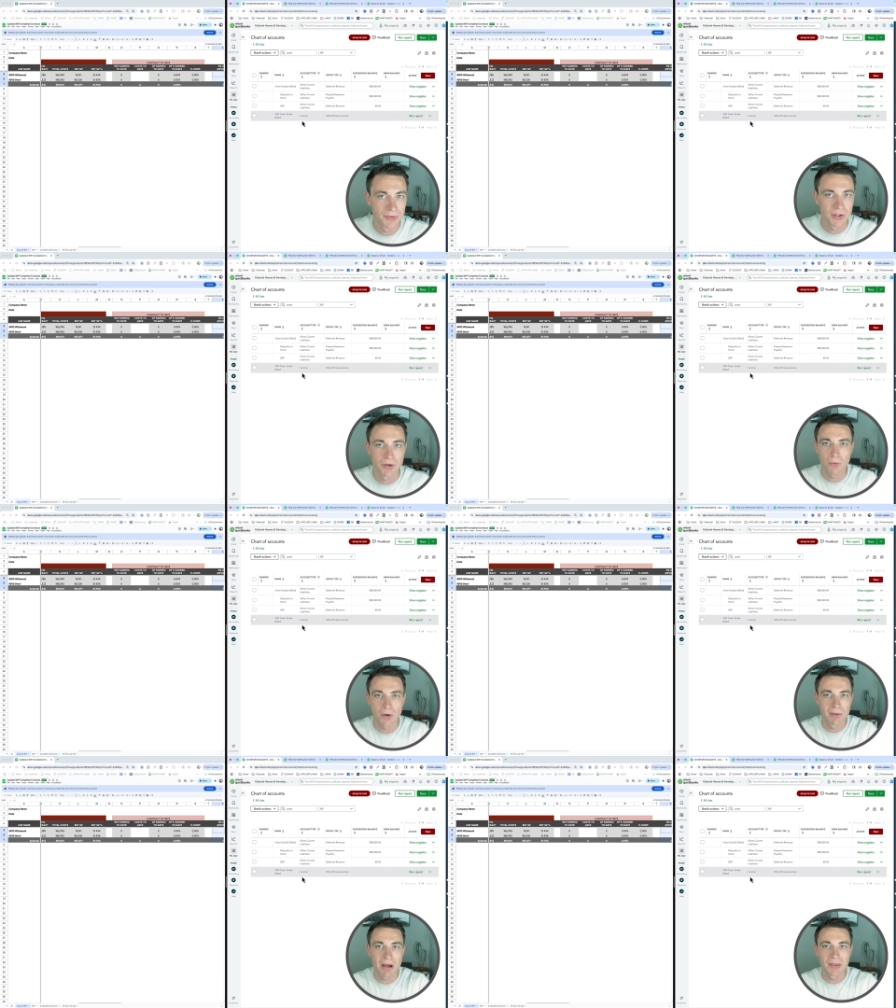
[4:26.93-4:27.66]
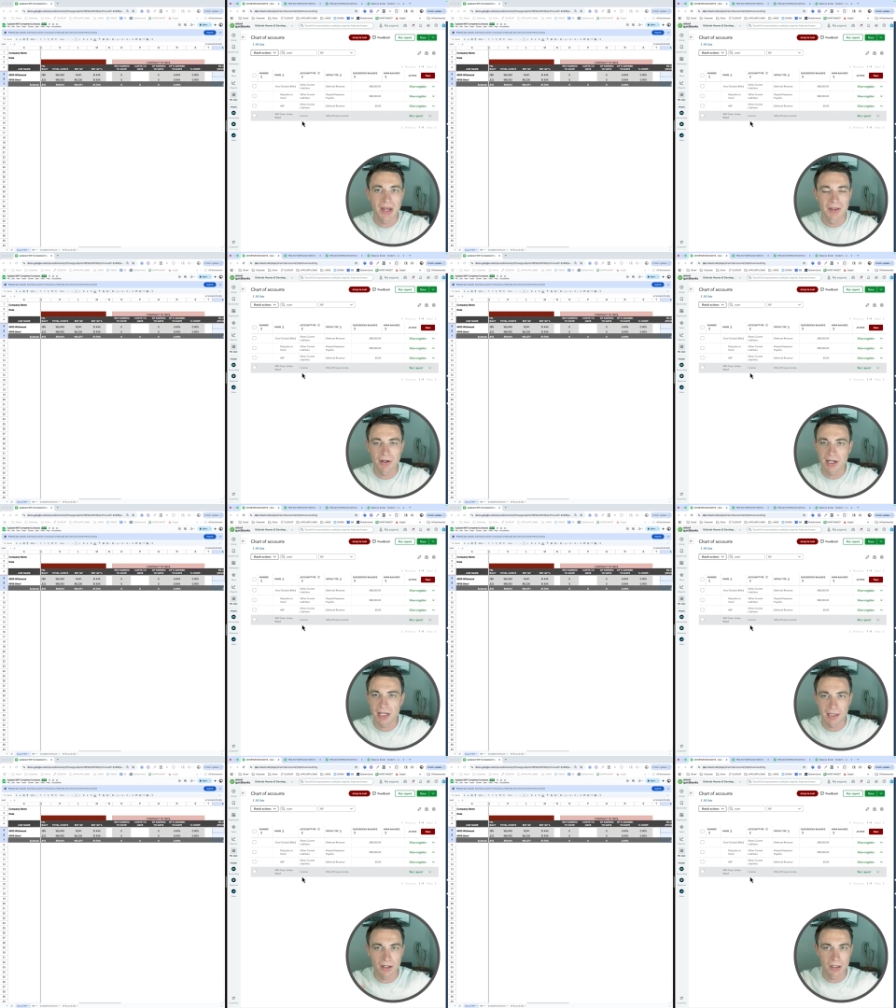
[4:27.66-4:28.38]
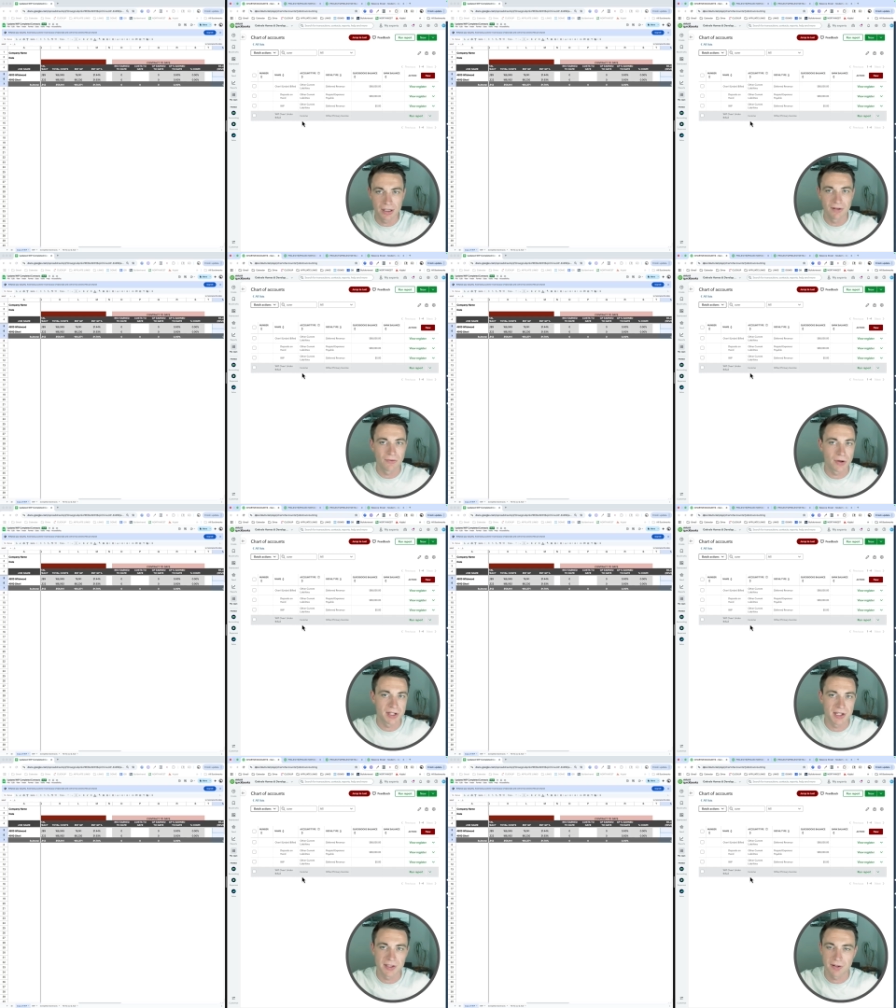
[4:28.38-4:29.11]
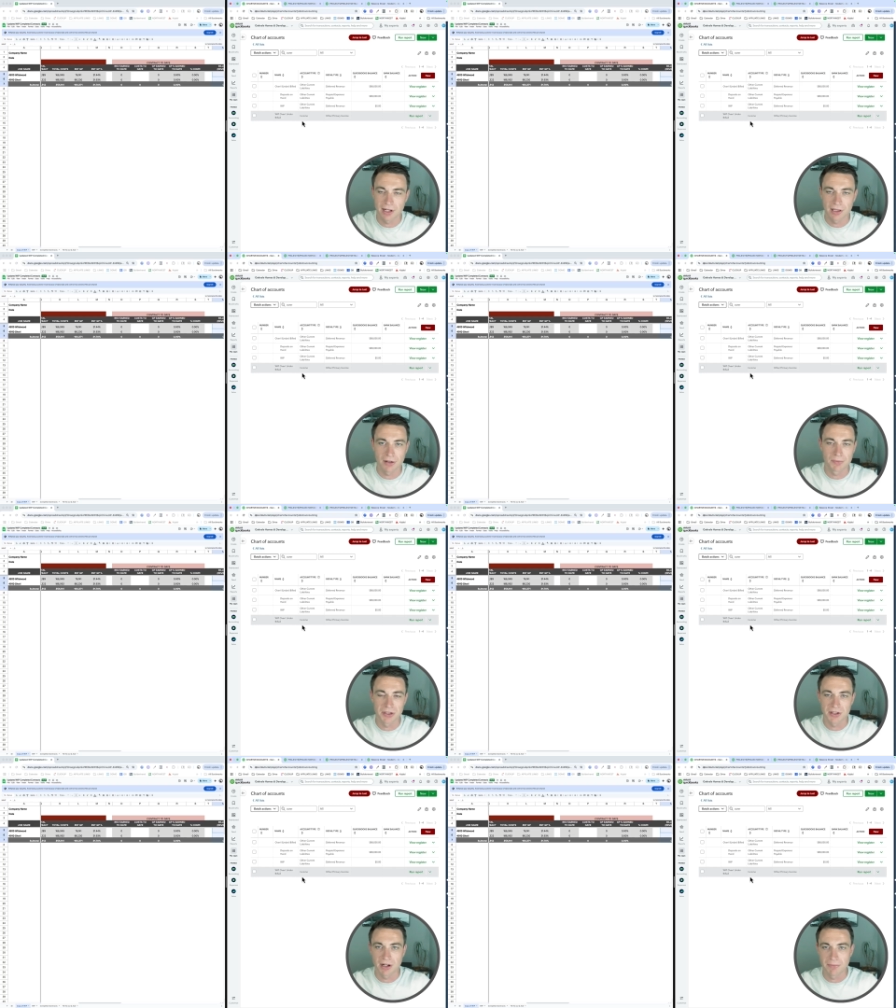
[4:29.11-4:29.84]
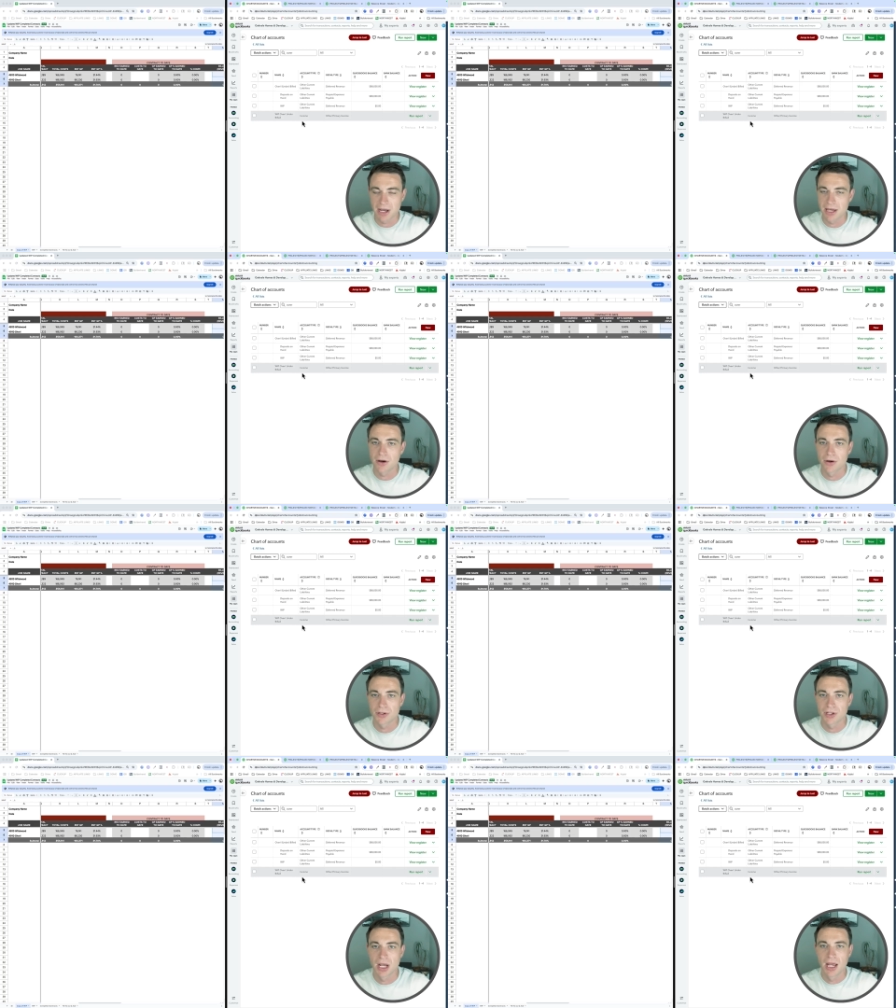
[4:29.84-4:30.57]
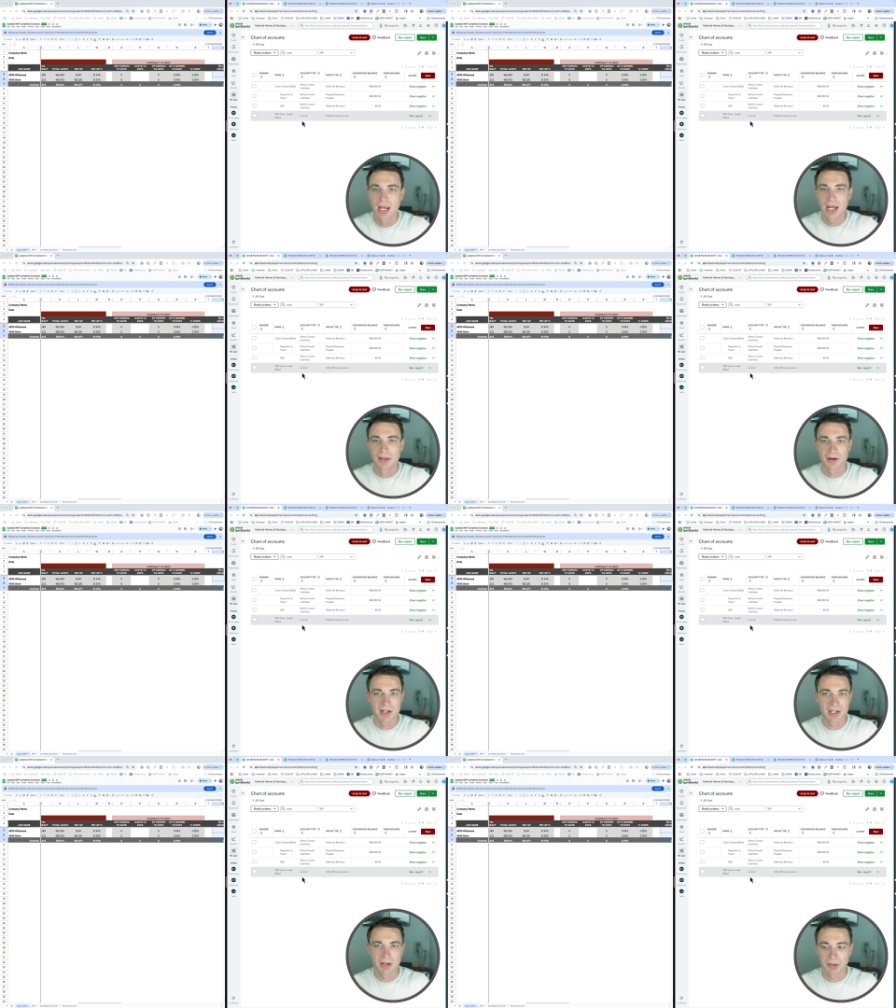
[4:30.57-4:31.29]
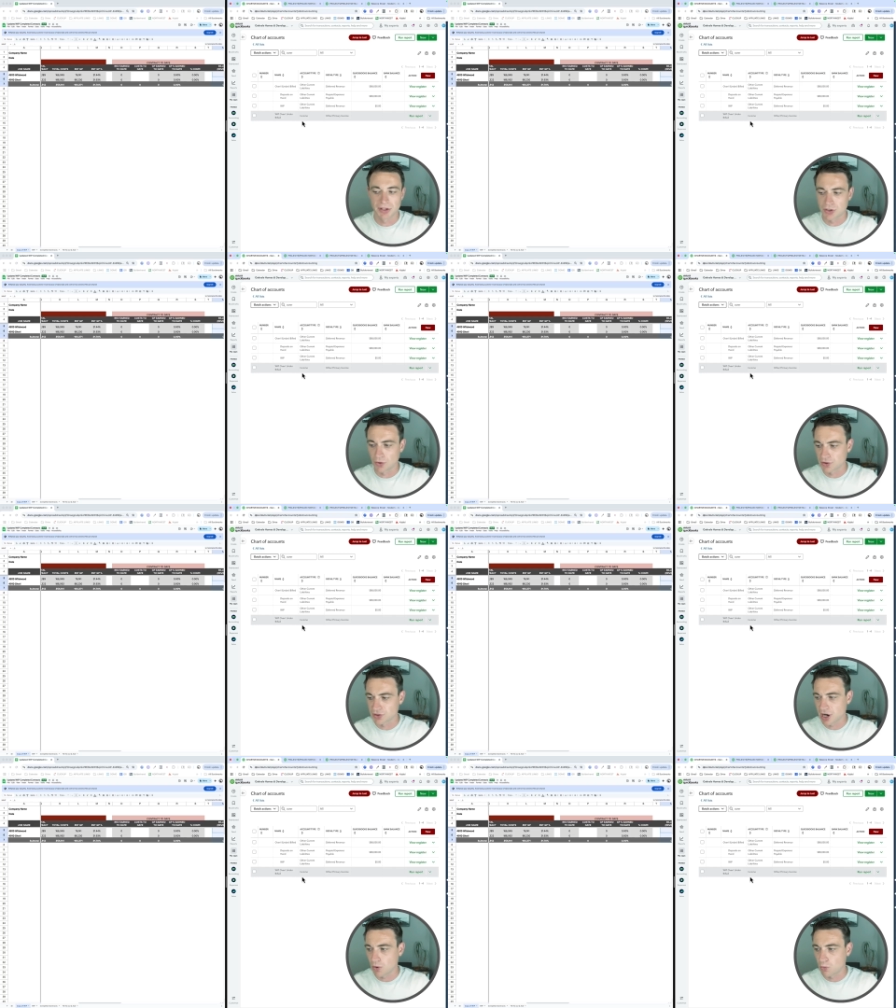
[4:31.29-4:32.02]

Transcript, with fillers: So don't worry about that. They're going to get their invoices, they're going to get their bills, you're going to pay those, they're going to see what their totals are.